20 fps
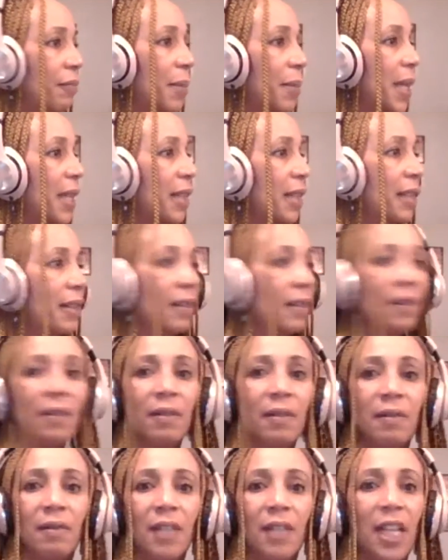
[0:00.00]
been
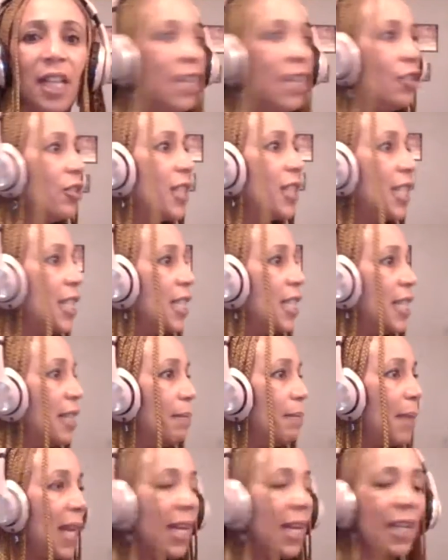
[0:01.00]
interested in
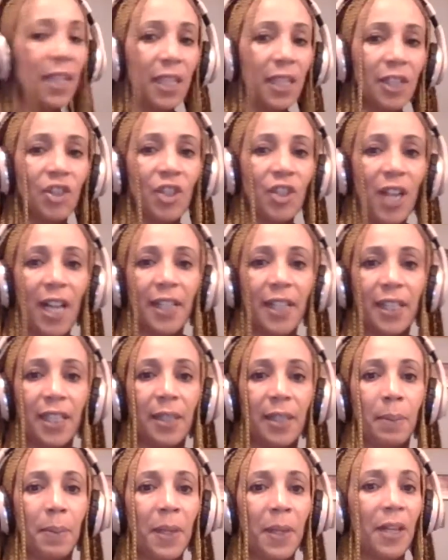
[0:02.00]
making this child
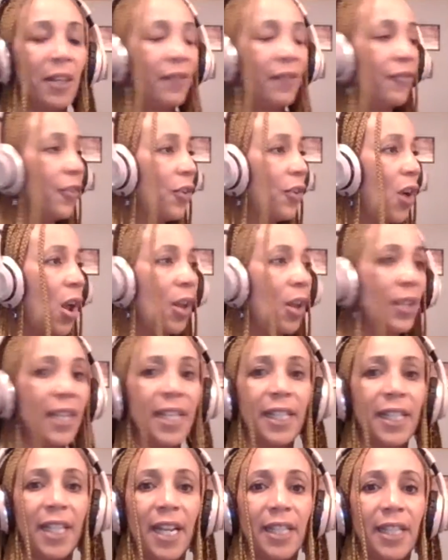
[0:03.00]
disappear. For all
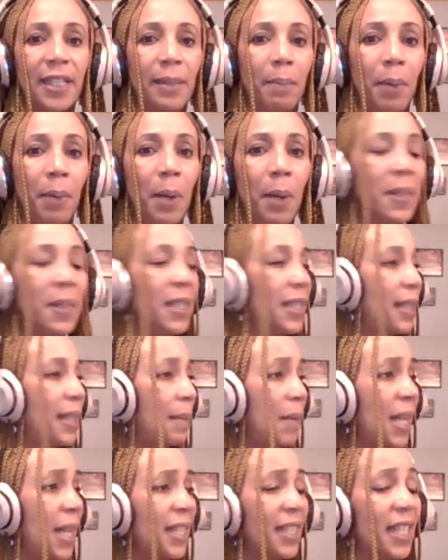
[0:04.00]
intents and purposes,
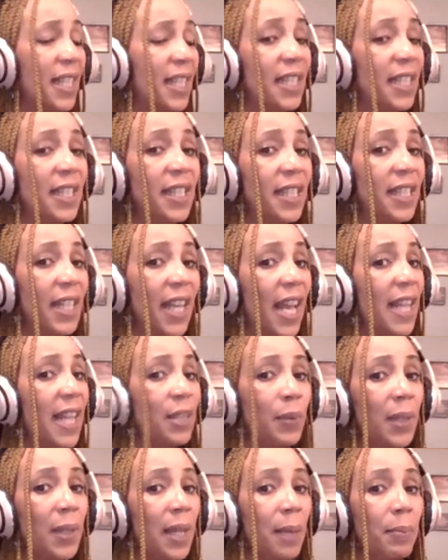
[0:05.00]
I'm not saying this is the case
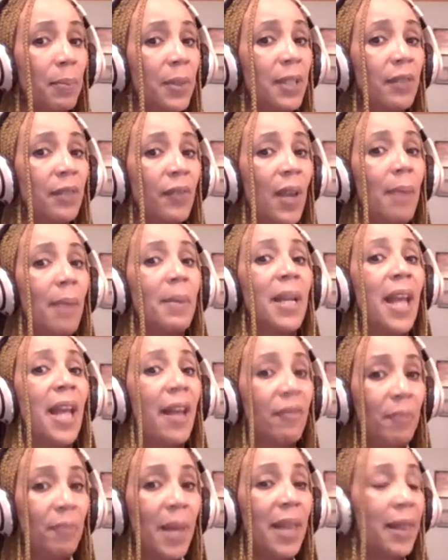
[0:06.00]
with April's family.
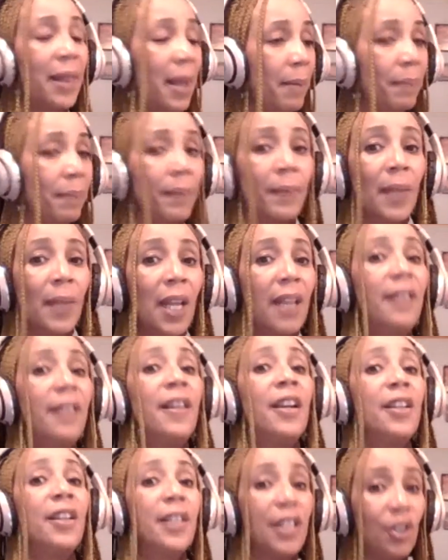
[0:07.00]
I've met them.
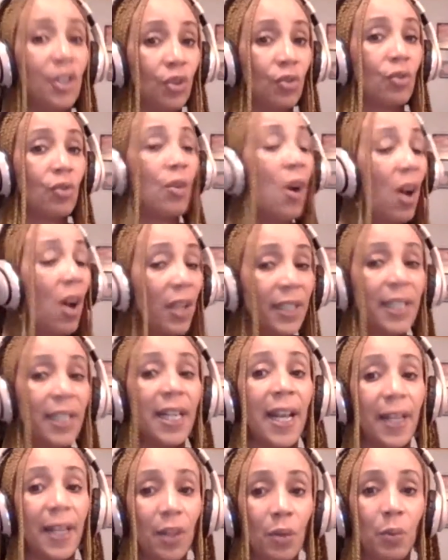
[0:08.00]
They're distraught
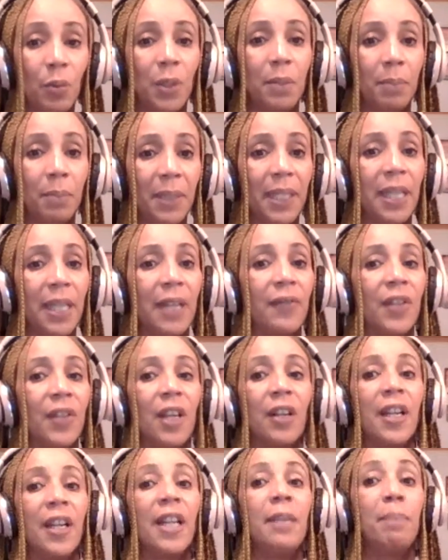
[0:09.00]
like you wouldn't believe.
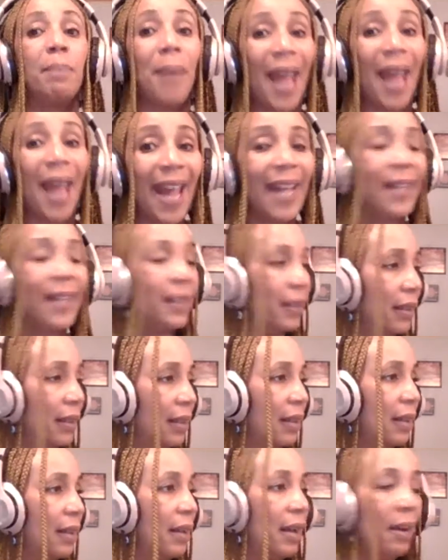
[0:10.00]
They're in pain
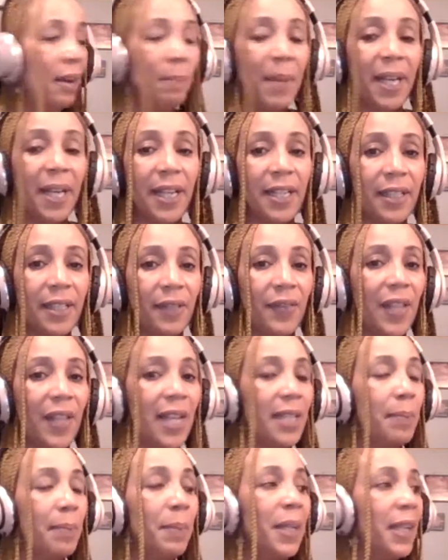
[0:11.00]
because of
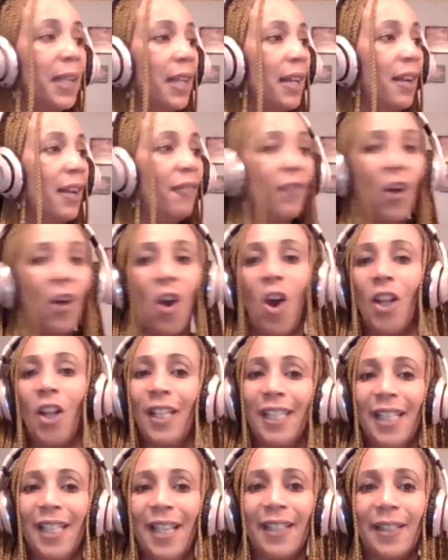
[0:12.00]
this. But for all
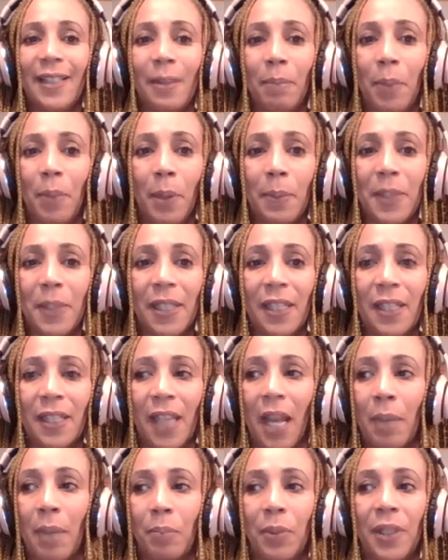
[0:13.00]
intents and purposes,
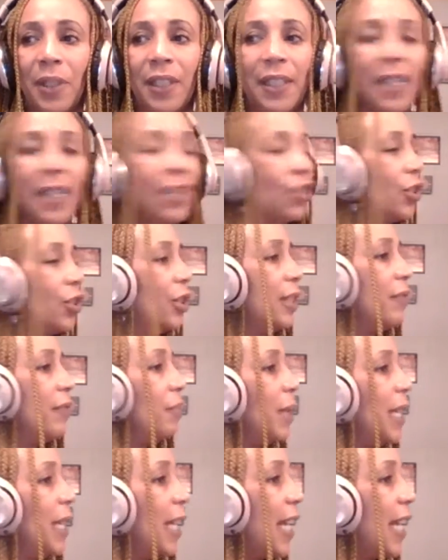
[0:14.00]
April, this could have been a